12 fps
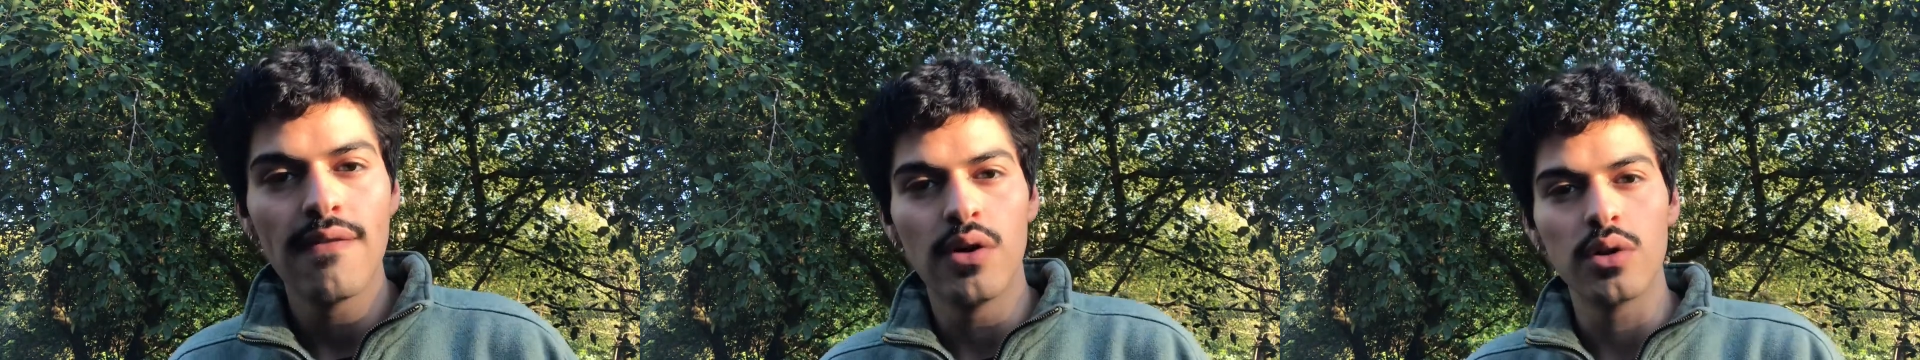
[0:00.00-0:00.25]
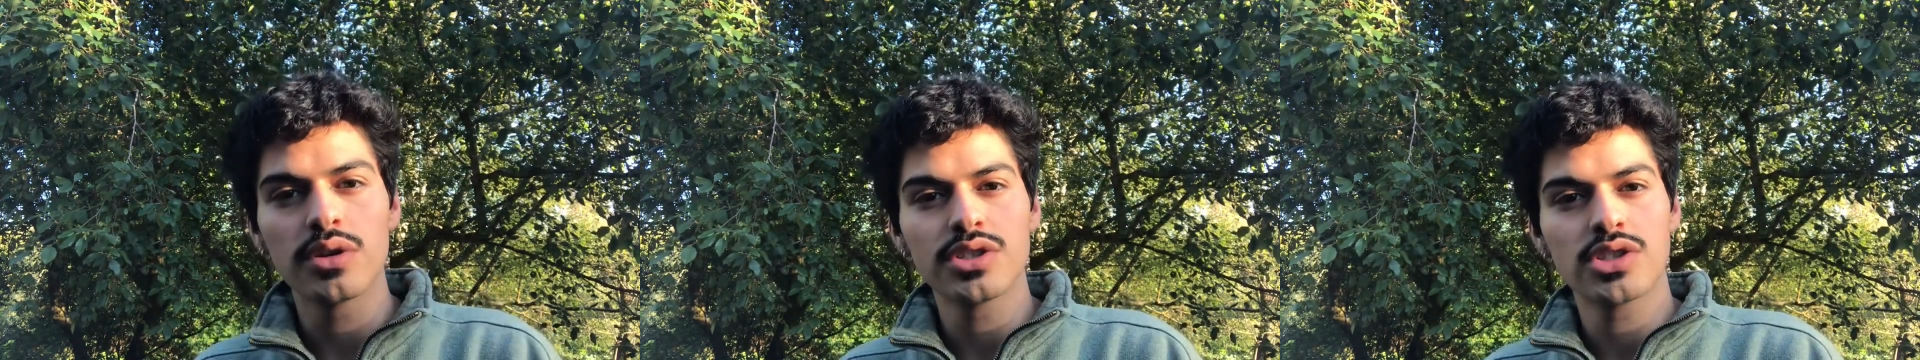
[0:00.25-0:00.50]

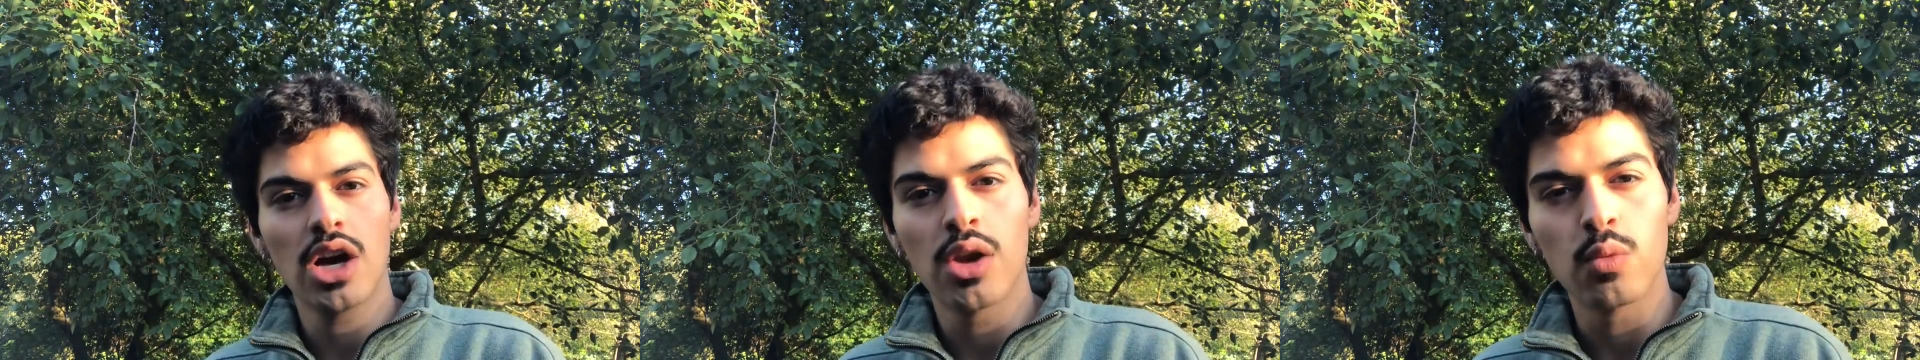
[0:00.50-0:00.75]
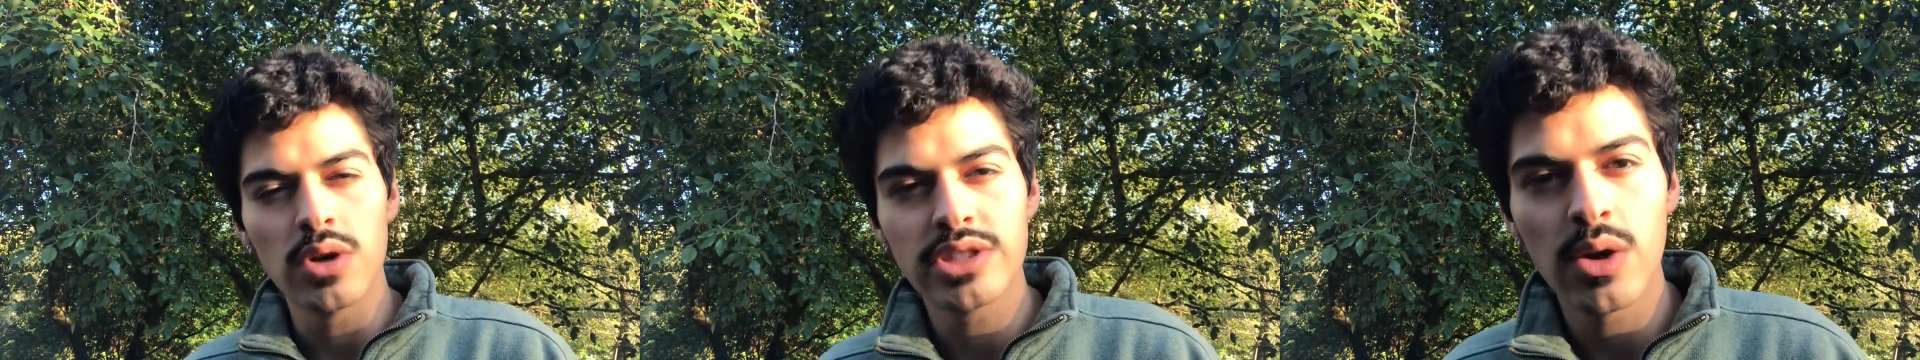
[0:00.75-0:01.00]
focus
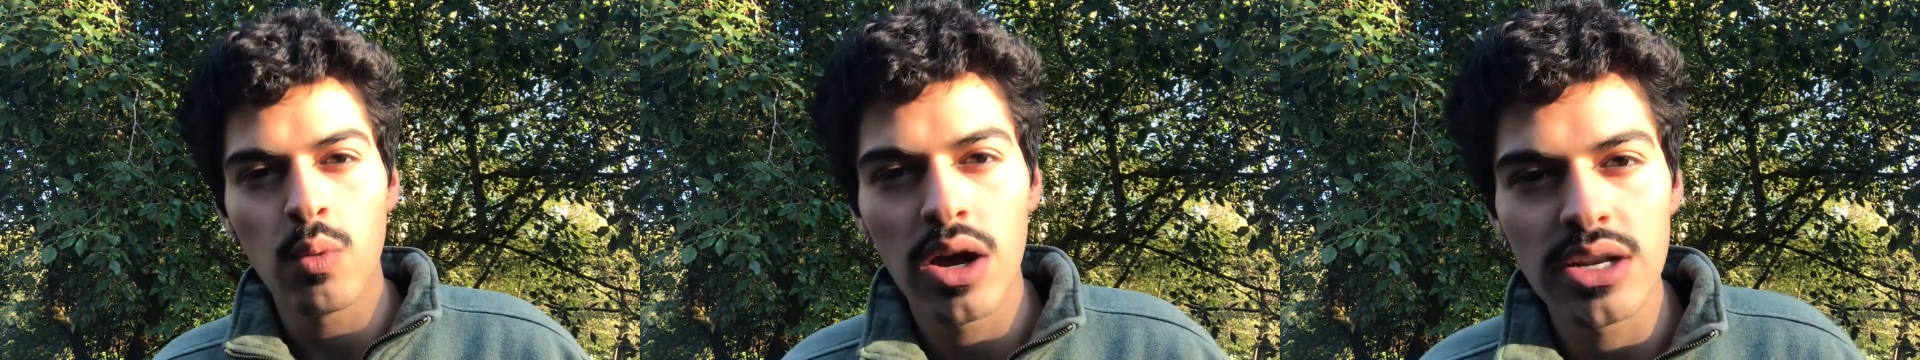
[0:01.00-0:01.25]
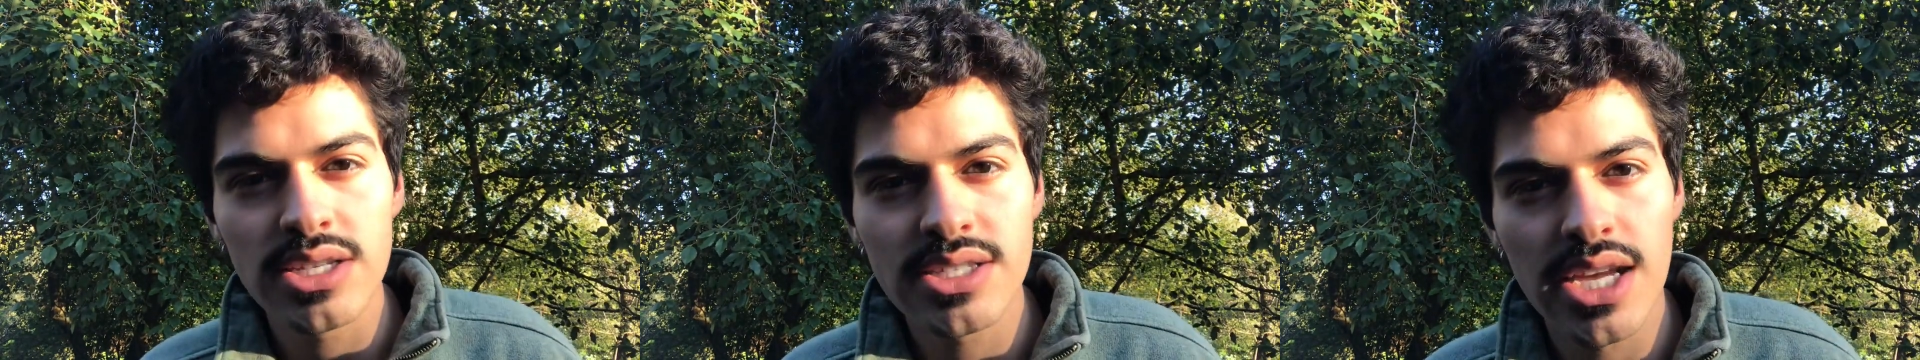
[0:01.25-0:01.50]
on what they
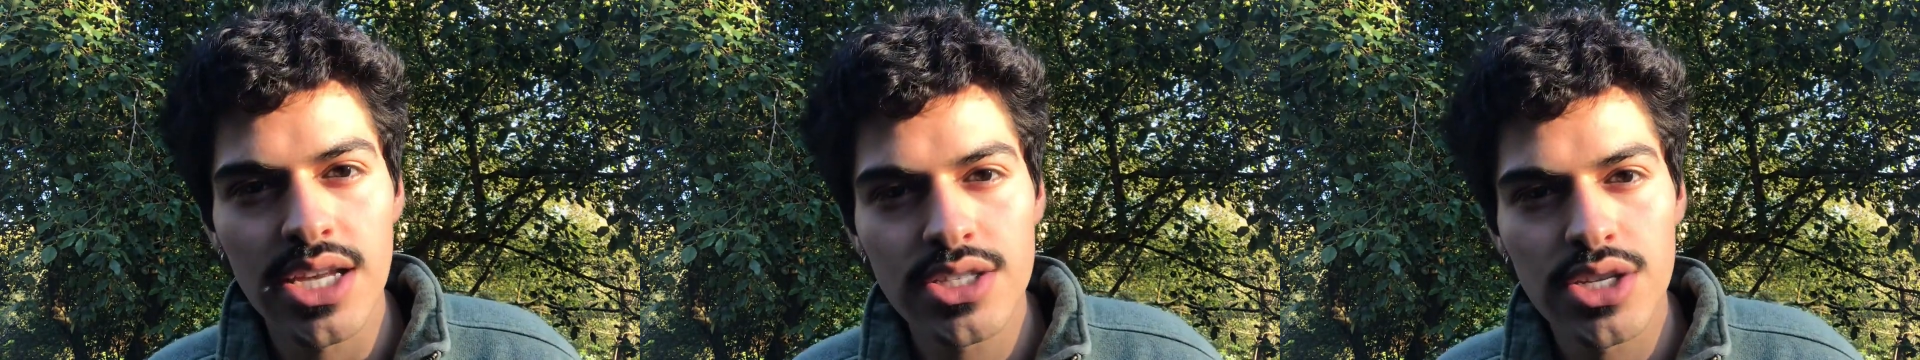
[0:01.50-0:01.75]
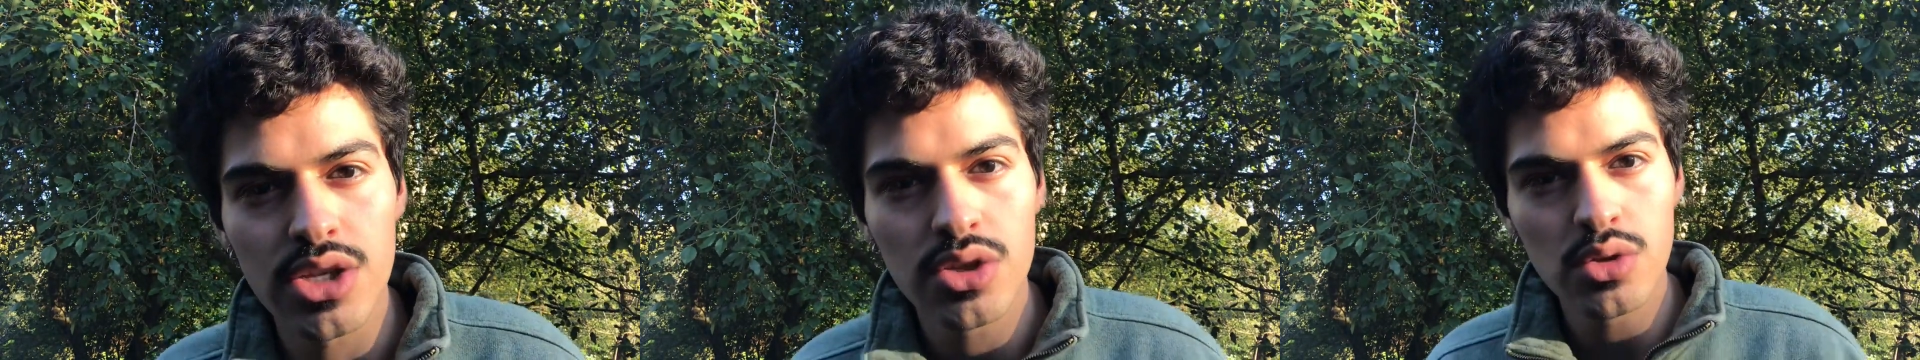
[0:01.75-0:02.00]
want to say
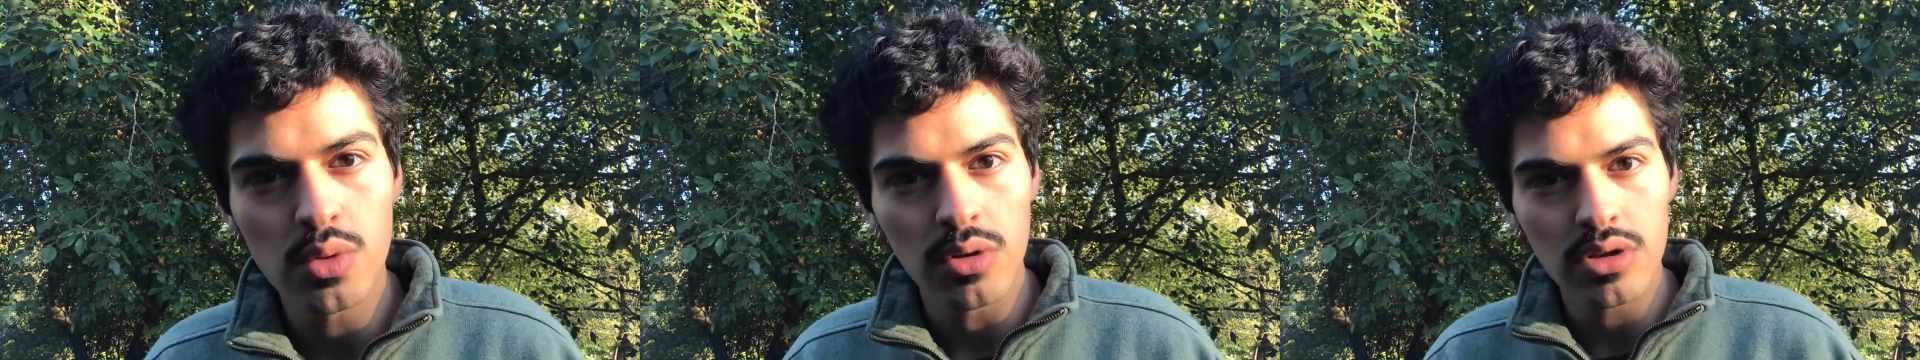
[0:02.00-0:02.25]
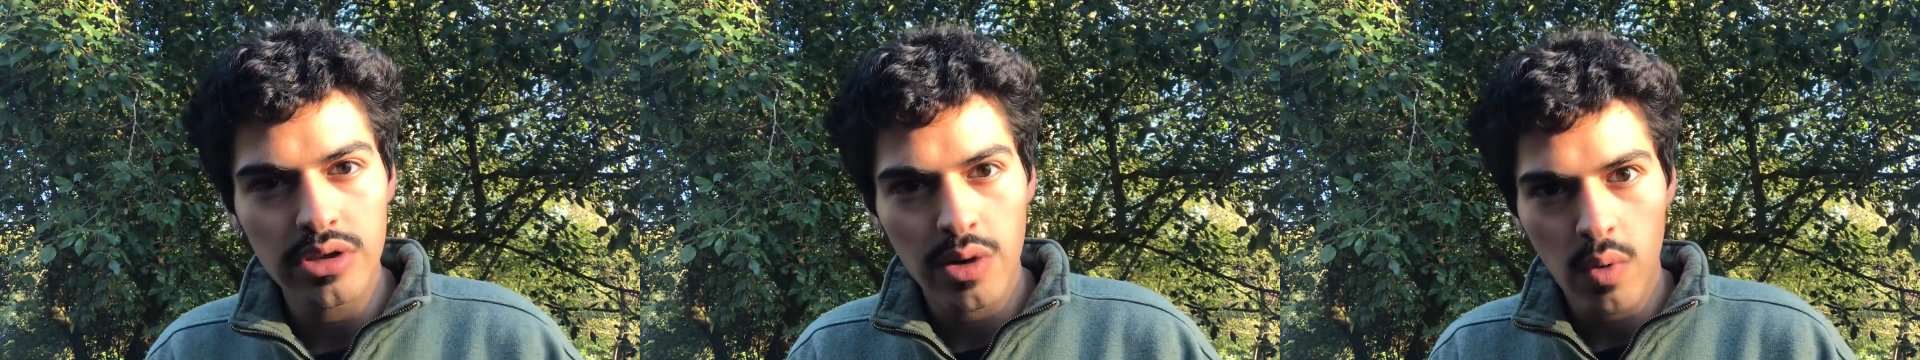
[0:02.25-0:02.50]
to you.
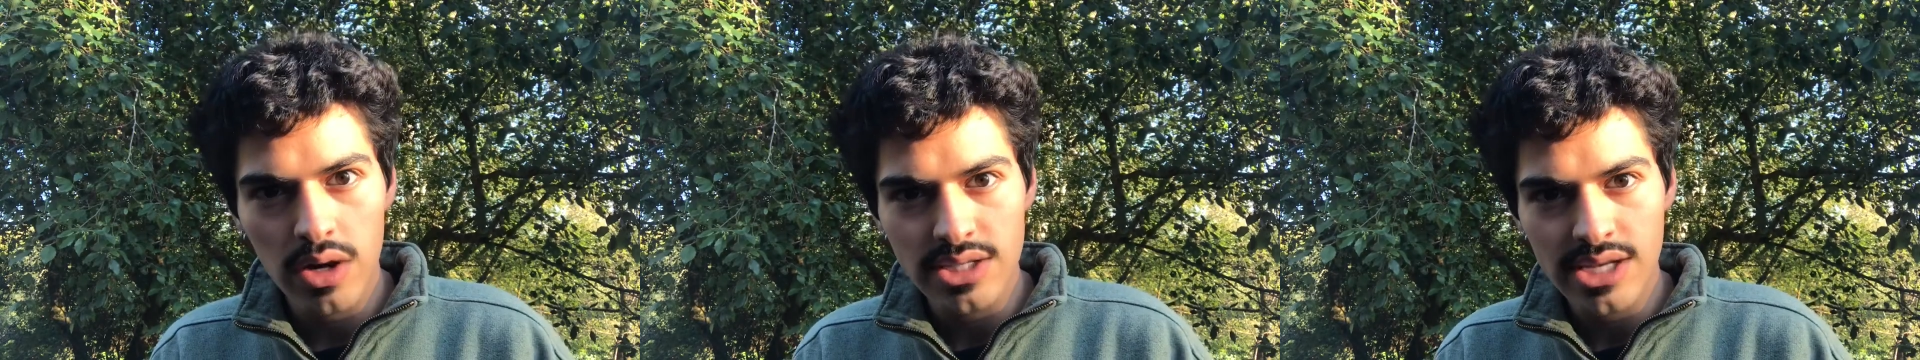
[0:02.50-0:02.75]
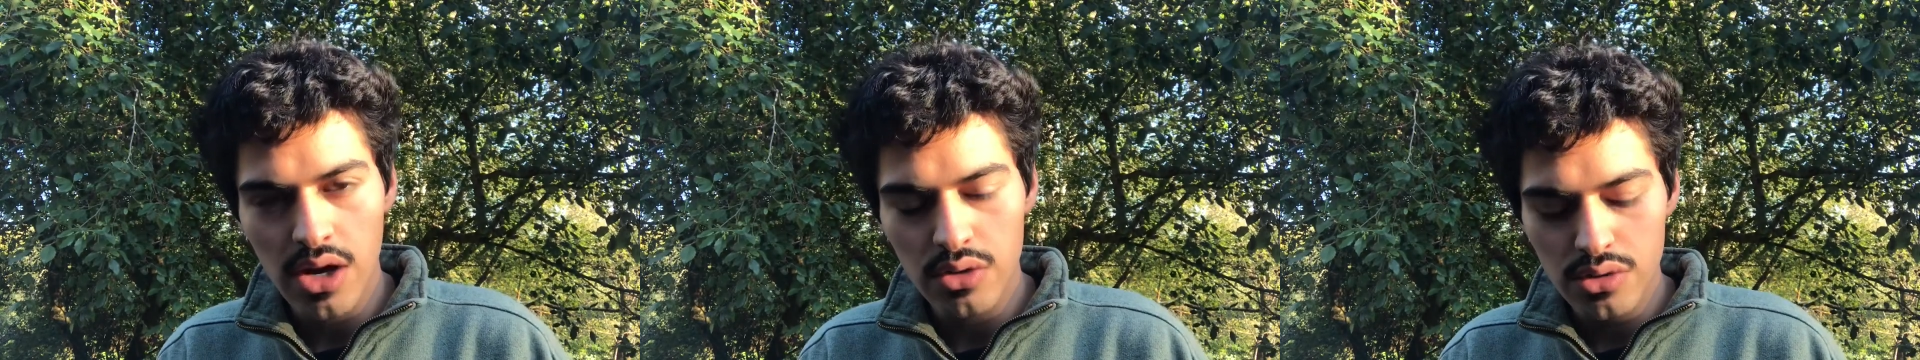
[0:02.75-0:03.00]
What do they want
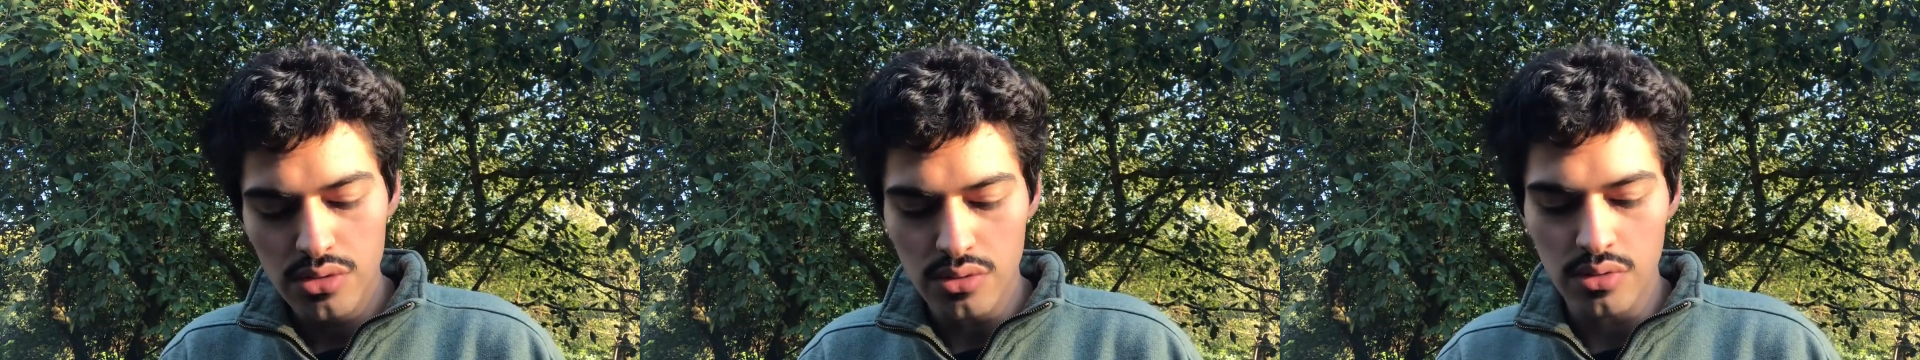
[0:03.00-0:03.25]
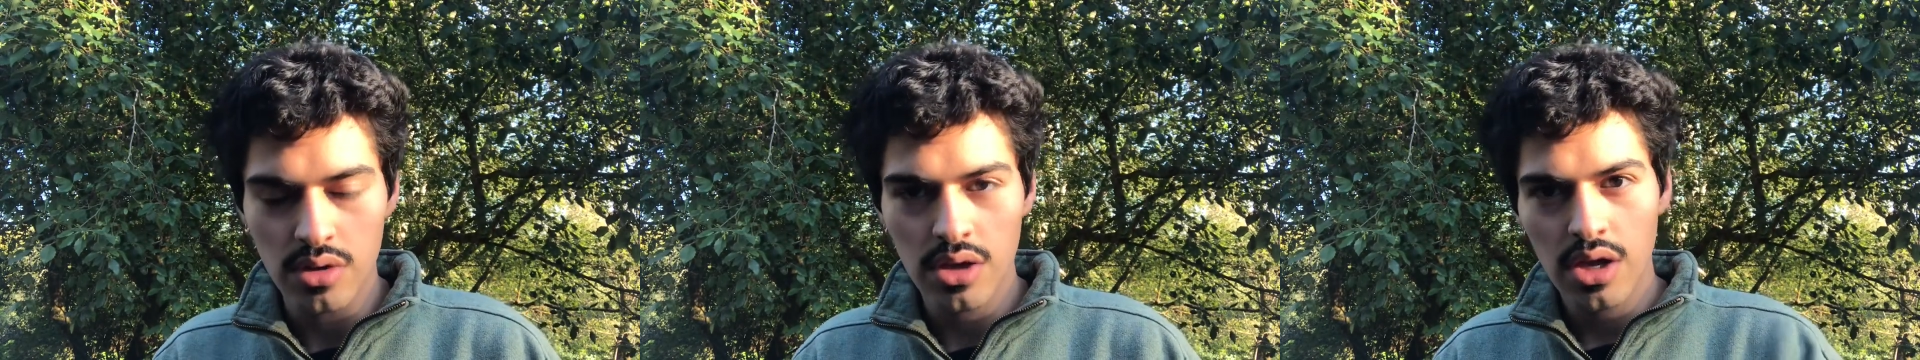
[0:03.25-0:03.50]
to tell you?